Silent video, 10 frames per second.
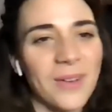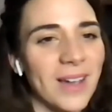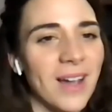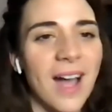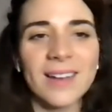
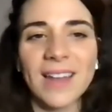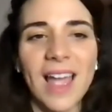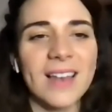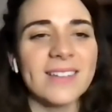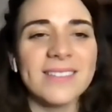going on
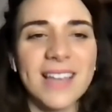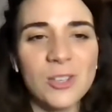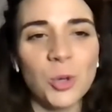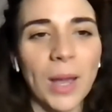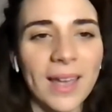and
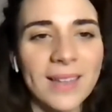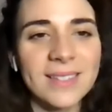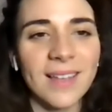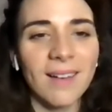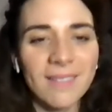enjoy it.
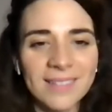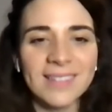So,